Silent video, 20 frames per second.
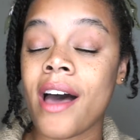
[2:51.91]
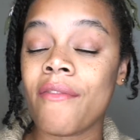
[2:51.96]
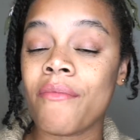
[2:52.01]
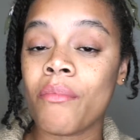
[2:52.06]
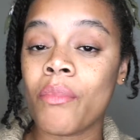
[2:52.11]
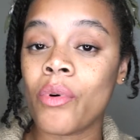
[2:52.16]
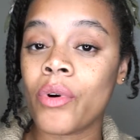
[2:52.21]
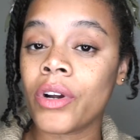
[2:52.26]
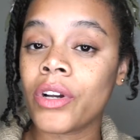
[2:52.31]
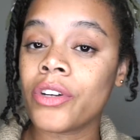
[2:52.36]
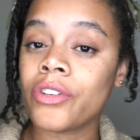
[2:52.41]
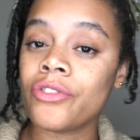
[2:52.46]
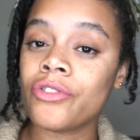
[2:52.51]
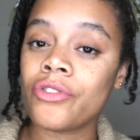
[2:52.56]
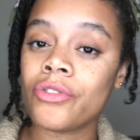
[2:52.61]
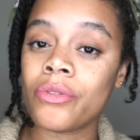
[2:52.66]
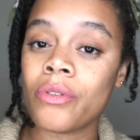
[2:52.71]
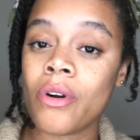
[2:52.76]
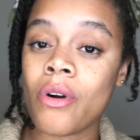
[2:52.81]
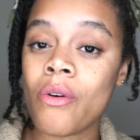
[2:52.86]
more
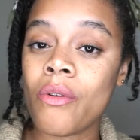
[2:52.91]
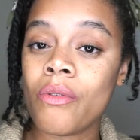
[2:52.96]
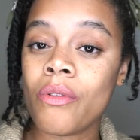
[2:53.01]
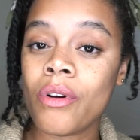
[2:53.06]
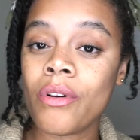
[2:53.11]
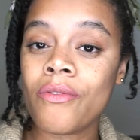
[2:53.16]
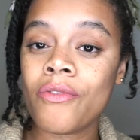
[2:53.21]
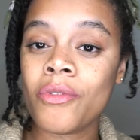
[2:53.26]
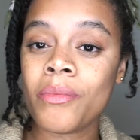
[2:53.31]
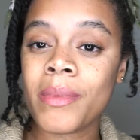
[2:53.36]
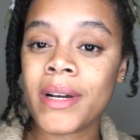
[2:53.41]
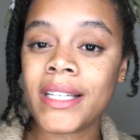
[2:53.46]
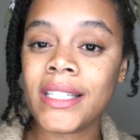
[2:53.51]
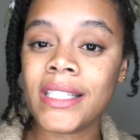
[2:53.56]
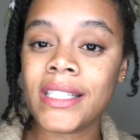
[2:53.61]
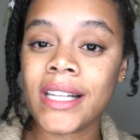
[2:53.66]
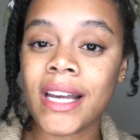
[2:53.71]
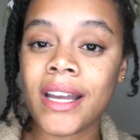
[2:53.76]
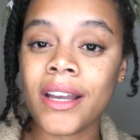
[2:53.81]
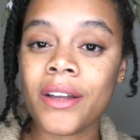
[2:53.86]
control over my
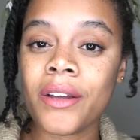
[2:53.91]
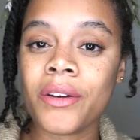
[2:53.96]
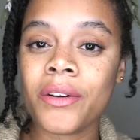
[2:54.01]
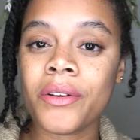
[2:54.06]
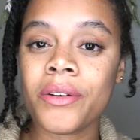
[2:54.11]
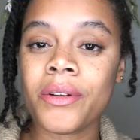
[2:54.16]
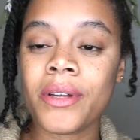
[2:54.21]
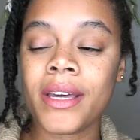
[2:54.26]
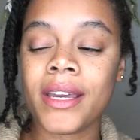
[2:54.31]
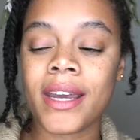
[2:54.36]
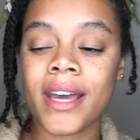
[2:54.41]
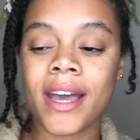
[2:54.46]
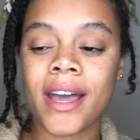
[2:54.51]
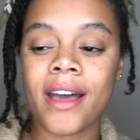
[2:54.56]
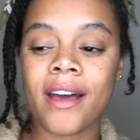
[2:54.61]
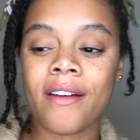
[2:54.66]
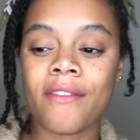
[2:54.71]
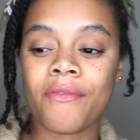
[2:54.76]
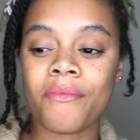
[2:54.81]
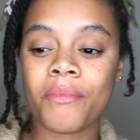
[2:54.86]
cycle, and I
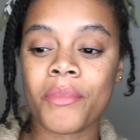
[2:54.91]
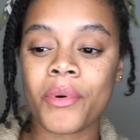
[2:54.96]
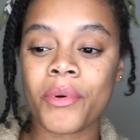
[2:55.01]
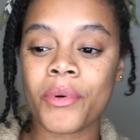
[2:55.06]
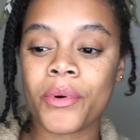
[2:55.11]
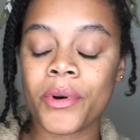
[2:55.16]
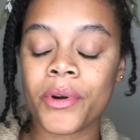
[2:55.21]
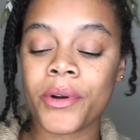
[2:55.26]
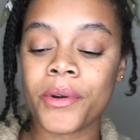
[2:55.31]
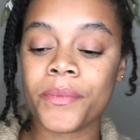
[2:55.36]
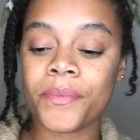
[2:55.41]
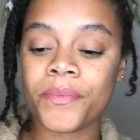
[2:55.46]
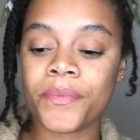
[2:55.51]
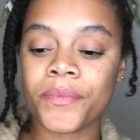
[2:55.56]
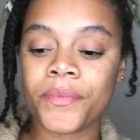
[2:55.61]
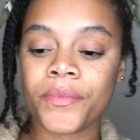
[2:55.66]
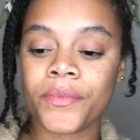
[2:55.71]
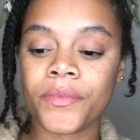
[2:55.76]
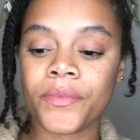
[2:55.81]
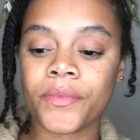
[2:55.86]
have more
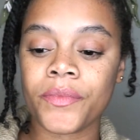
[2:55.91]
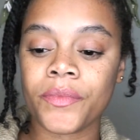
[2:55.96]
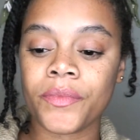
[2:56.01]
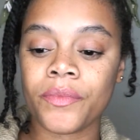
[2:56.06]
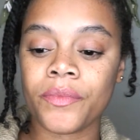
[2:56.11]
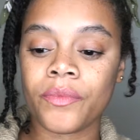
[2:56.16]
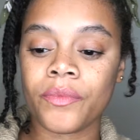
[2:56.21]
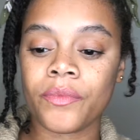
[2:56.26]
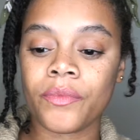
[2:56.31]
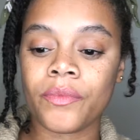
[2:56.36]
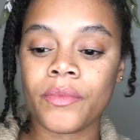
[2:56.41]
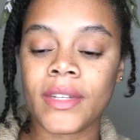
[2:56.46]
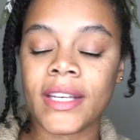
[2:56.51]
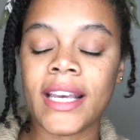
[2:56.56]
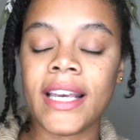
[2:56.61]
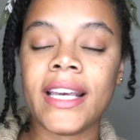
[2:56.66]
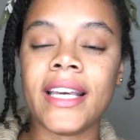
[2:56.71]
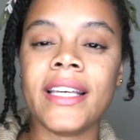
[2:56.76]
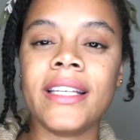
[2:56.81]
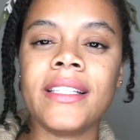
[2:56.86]

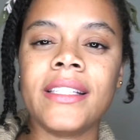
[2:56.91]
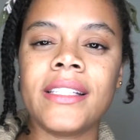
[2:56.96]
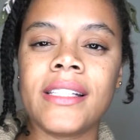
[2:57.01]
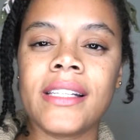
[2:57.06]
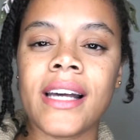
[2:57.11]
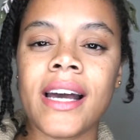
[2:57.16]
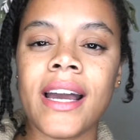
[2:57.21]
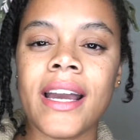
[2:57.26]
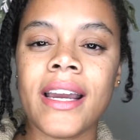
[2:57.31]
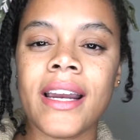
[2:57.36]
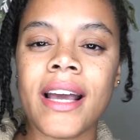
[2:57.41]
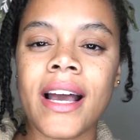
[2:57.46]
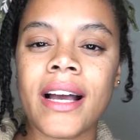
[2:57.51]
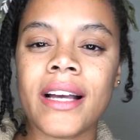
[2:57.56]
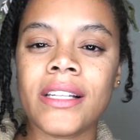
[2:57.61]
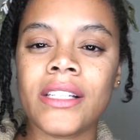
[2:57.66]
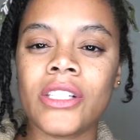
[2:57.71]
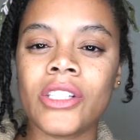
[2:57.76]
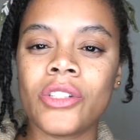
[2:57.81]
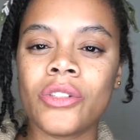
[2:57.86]
insight
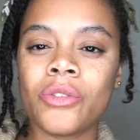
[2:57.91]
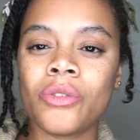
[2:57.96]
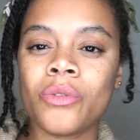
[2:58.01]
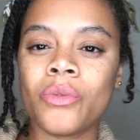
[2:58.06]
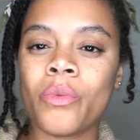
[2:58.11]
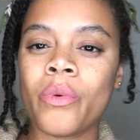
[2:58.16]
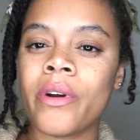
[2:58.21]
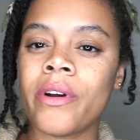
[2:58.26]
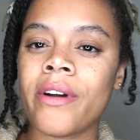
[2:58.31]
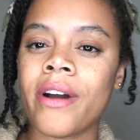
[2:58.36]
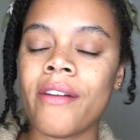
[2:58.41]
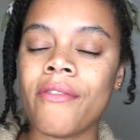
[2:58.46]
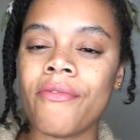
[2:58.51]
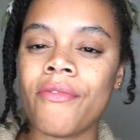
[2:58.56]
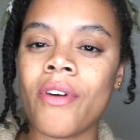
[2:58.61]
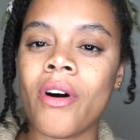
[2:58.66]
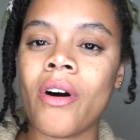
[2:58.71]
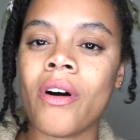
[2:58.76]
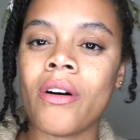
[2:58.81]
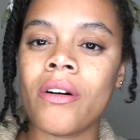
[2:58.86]
as to where I
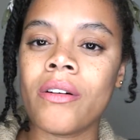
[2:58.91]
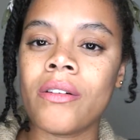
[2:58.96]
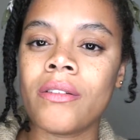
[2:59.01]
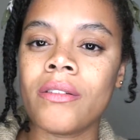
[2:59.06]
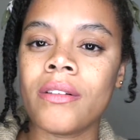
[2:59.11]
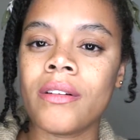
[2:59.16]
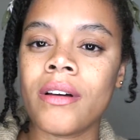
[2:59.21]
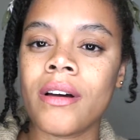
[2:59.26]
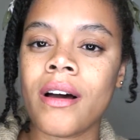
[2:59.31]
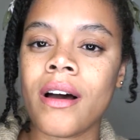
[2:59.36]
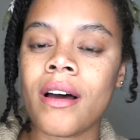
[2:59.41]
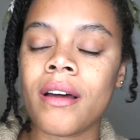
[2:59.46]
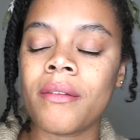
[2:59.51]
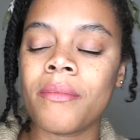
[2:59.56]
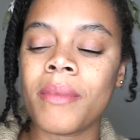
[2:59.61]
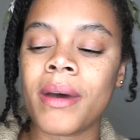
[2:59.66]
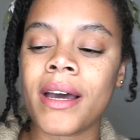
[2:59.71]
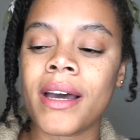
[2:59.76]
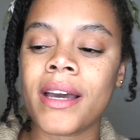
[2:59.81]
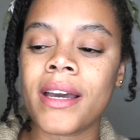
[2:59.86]
fall on
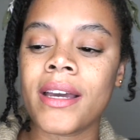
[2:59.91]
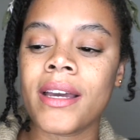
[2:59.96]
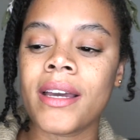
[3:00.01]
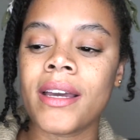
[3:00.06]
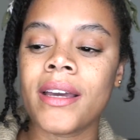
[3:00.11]
my